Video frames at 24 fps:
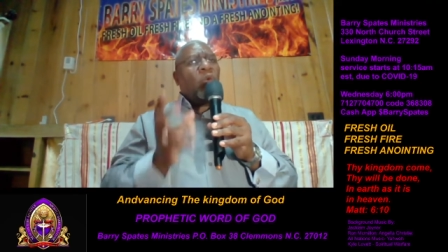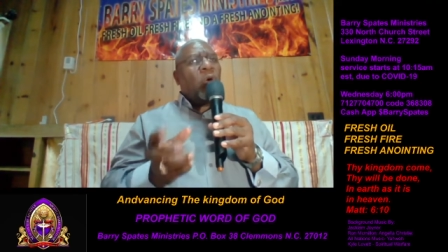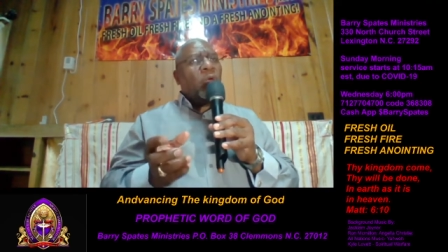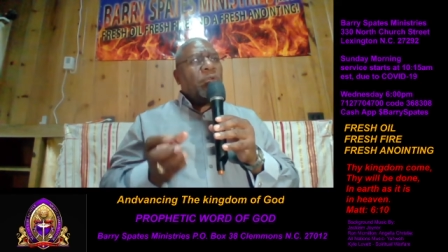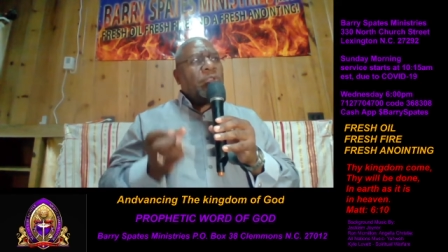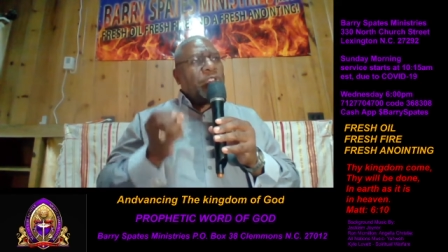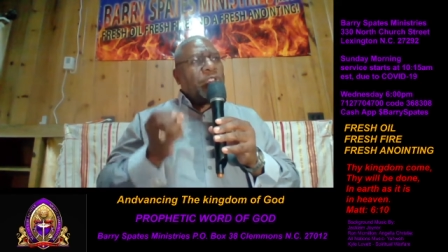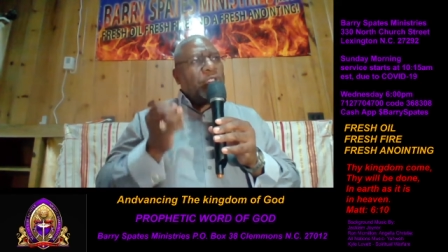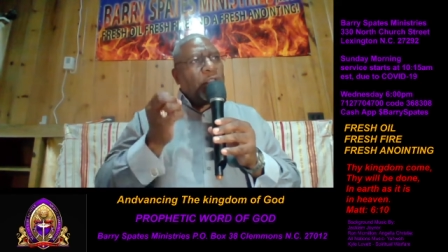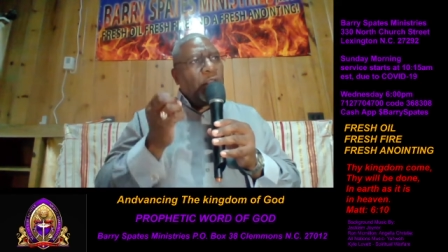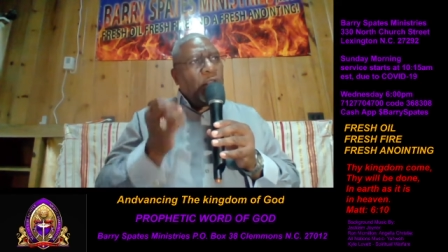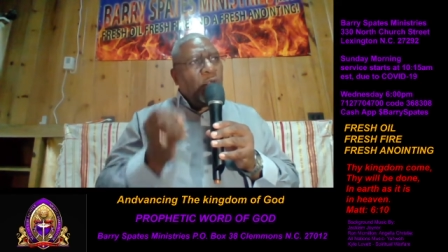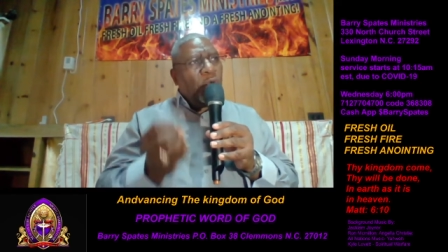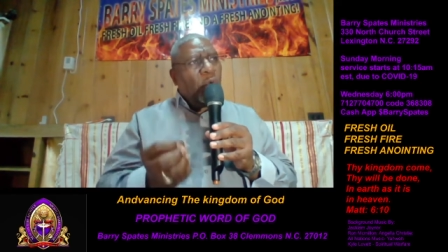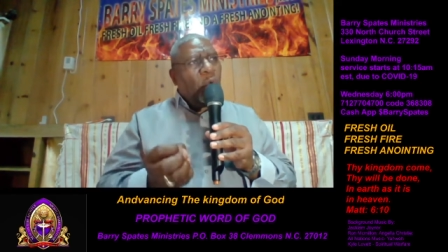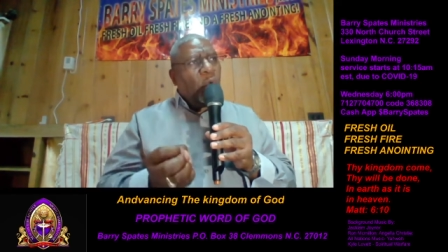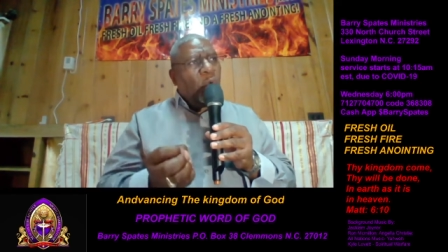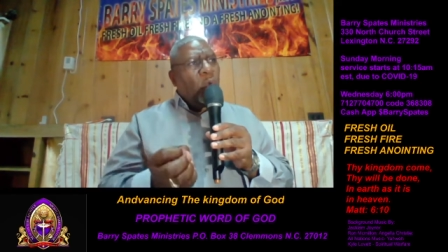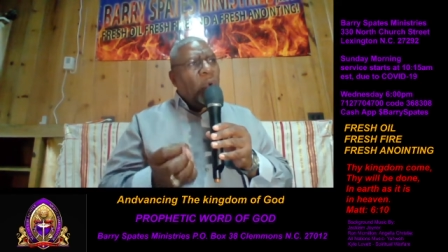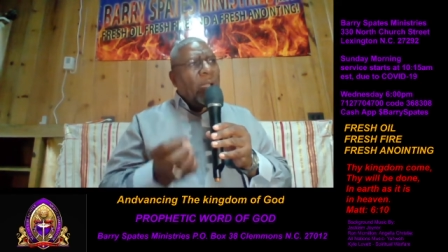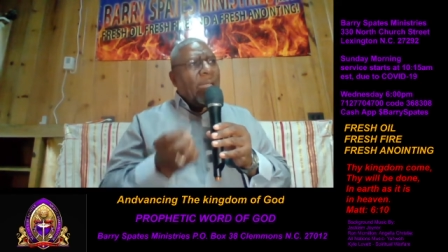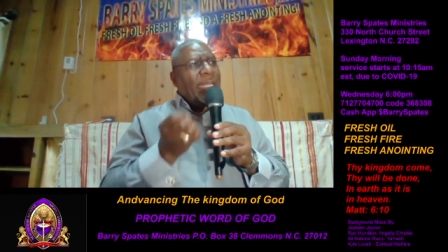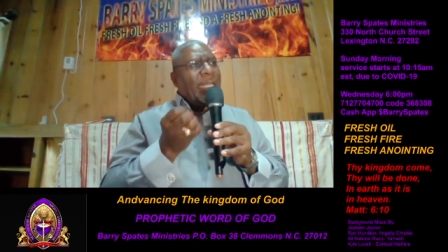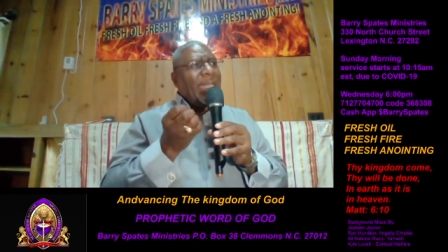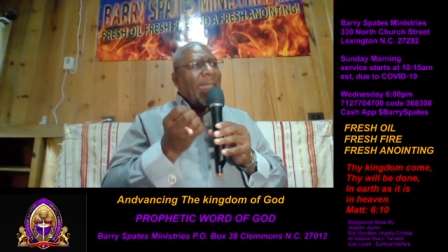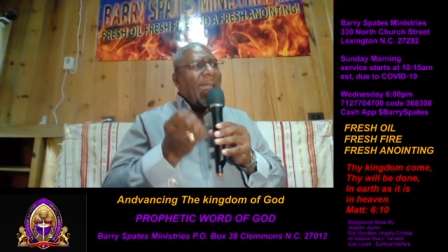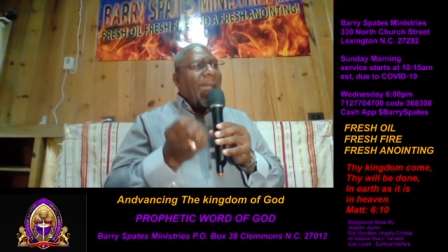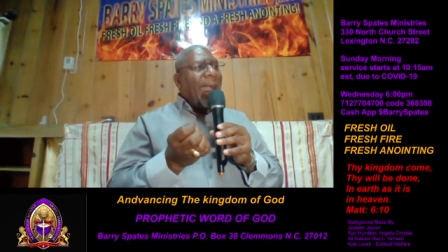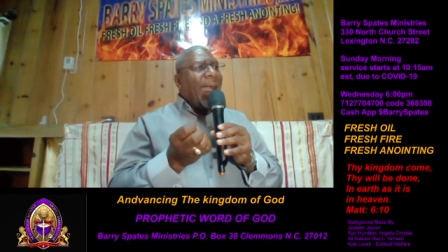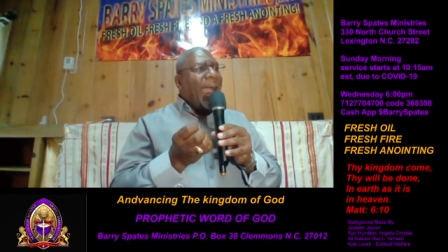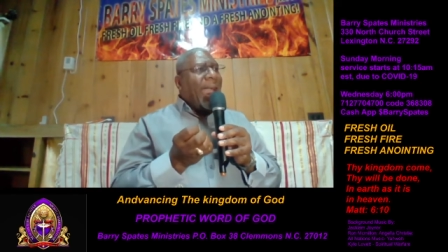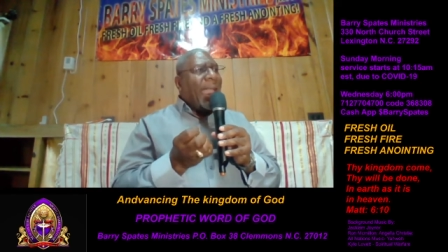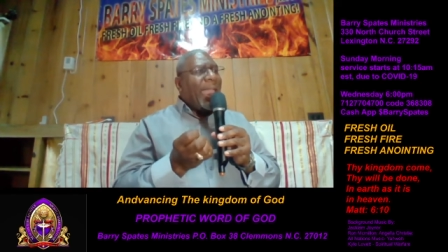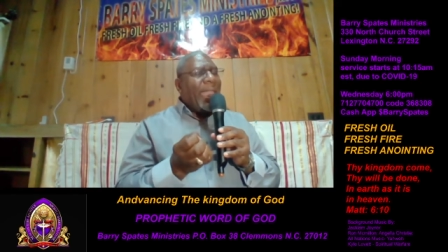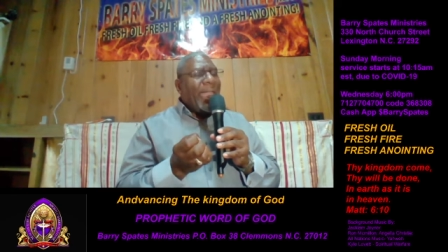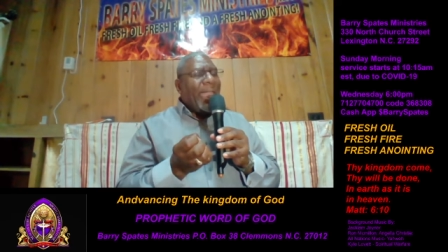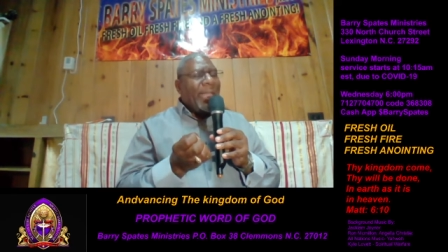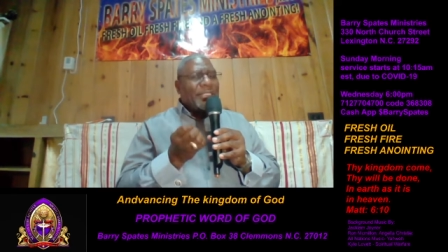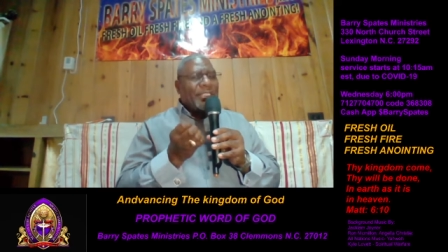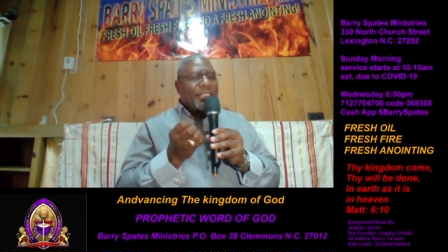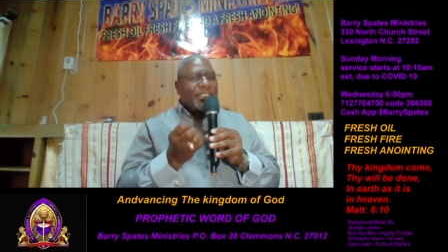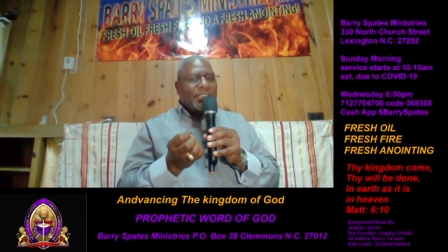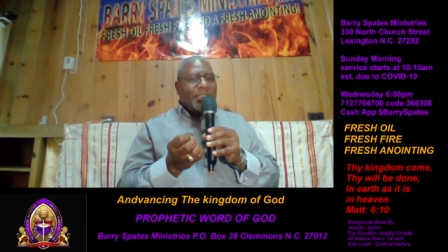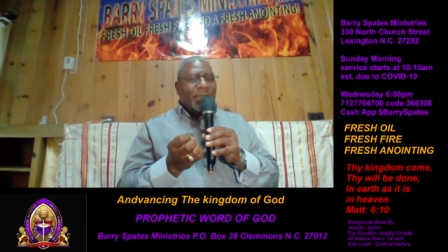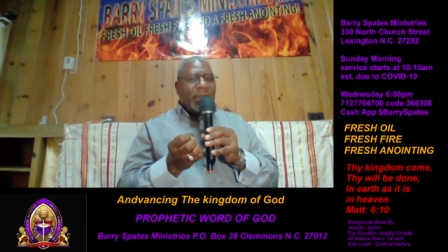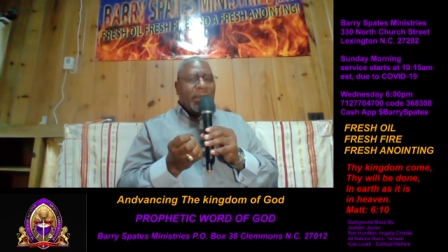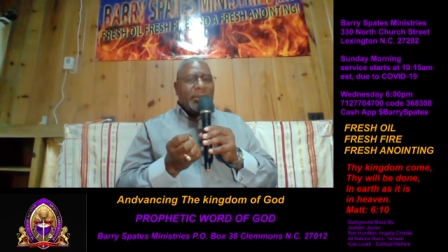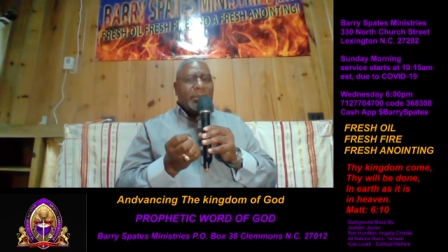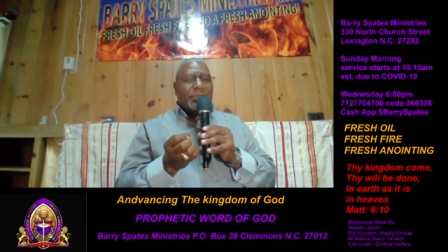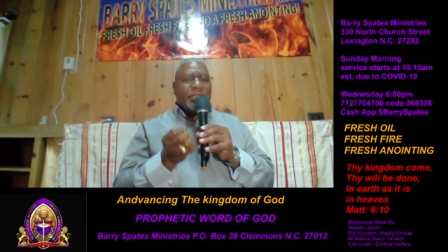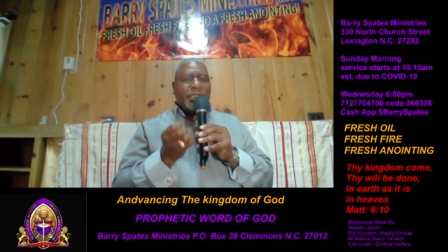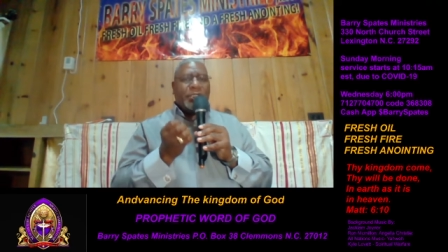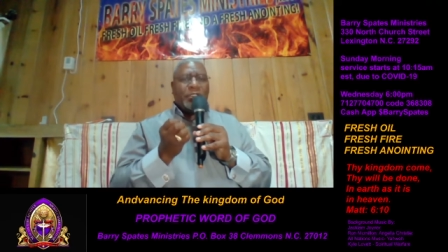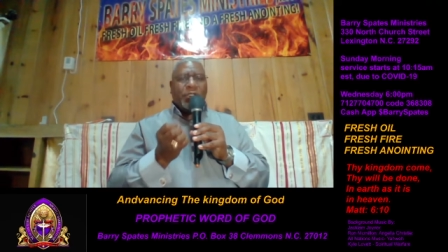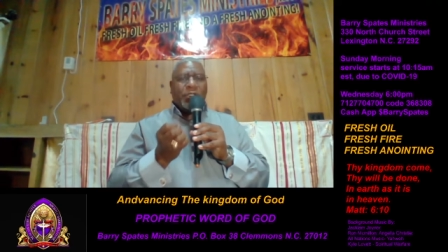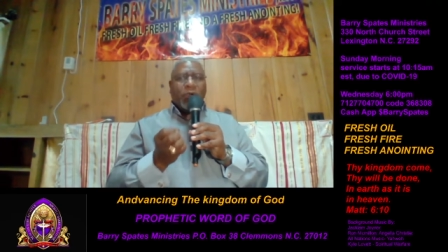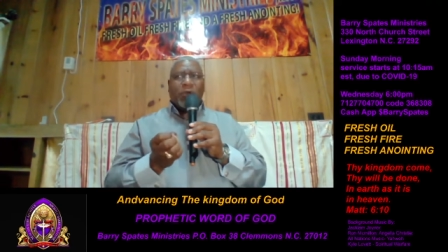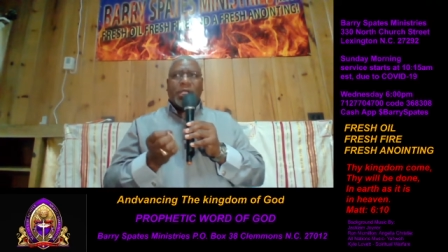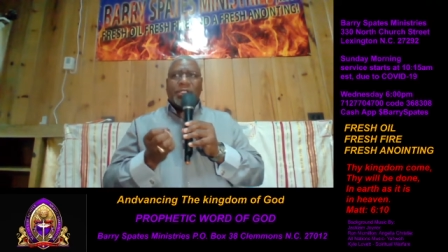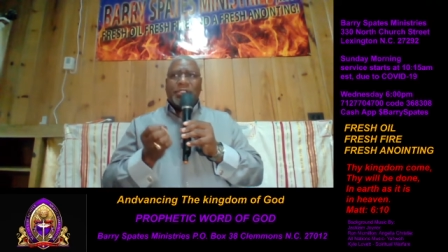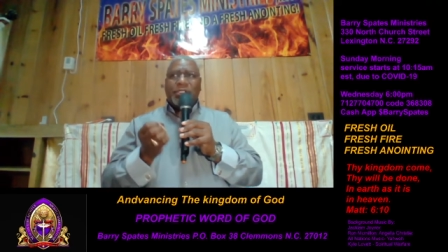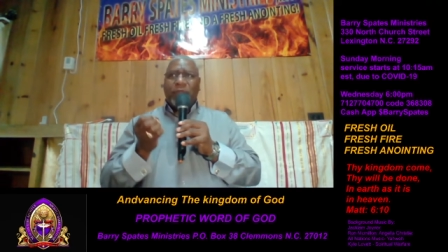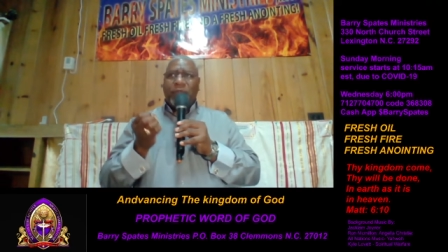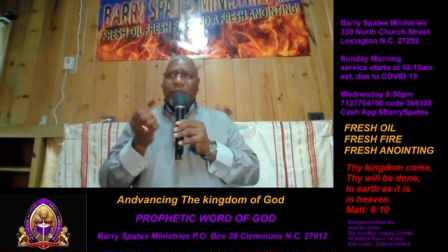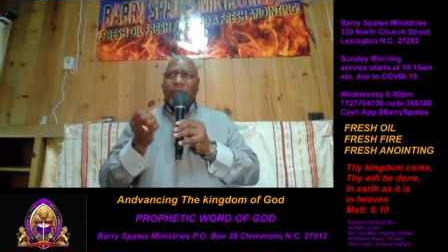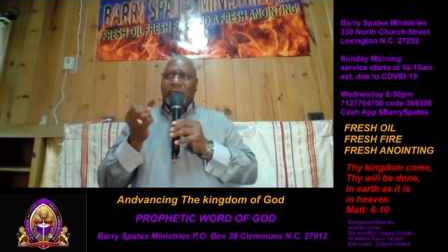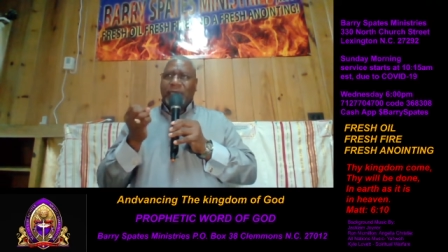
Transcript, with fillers: wants you and I as sons and daughters of the